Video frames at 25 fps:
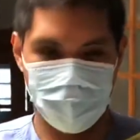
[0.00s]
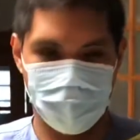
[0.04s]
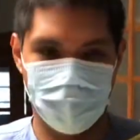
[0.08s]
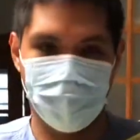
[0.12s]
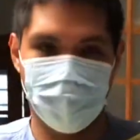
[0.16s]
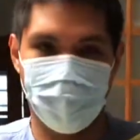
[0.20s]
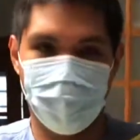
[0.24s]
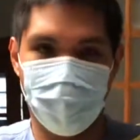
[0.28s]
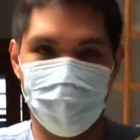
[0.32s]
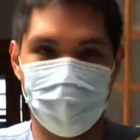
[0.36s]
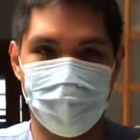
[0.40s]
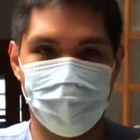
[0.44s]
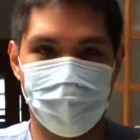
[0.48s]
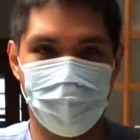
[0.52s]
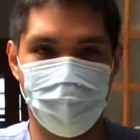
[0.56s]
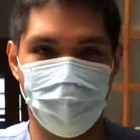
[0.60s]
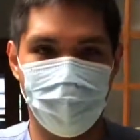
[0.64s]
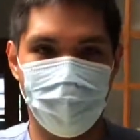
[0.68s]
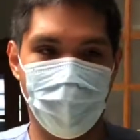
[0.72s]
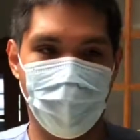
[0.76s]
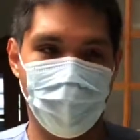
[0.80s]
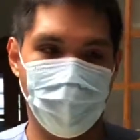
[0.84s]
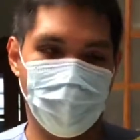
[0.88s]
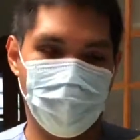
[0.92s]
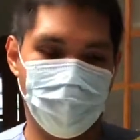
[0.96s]
mine is in the
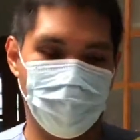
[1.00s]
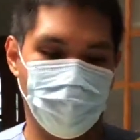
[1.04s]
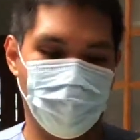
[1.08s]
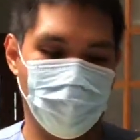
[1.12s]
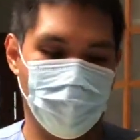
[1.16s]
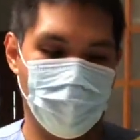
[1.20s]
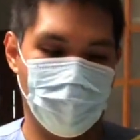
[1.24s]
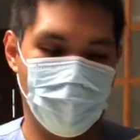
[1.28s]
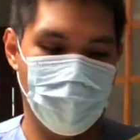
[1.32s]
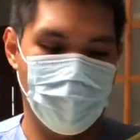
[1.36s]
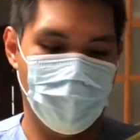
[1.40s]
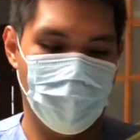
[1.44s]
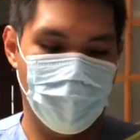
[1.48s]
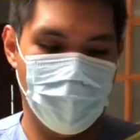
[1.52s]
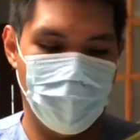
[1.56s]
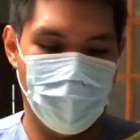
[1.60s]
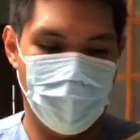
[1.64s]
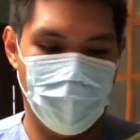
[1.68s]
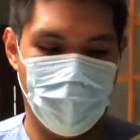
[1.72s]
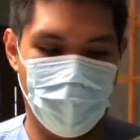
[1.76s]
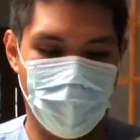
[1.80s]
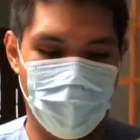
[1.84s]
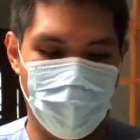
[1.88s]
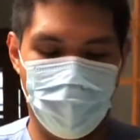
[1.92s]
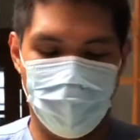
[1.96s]
back,
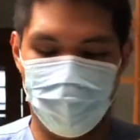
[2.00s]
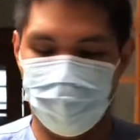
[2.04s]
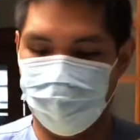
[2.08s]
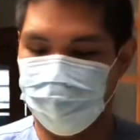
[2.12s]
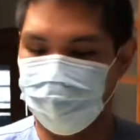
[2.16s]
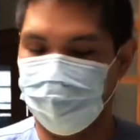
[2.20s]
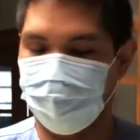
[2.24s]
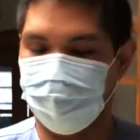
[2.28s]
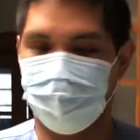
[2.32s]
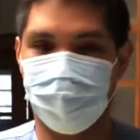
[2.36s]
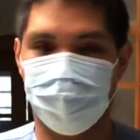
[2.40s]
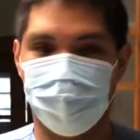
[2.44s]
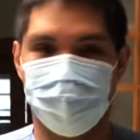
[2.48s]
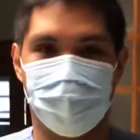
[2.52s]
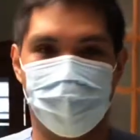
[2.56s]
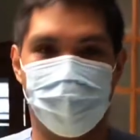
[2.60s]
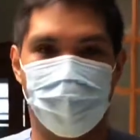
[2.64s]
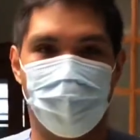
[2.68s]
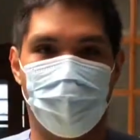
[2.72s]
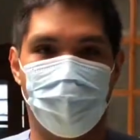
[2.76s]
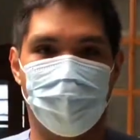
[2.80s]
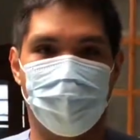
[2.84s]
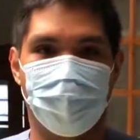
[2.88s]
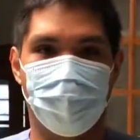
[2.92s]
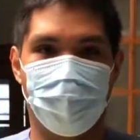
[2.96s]
I'm gonna take
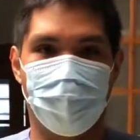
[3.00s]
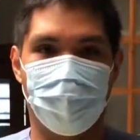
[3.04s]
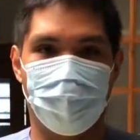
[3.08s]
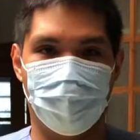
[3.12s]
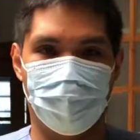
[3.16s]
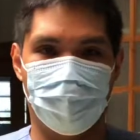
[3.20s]
off the gloves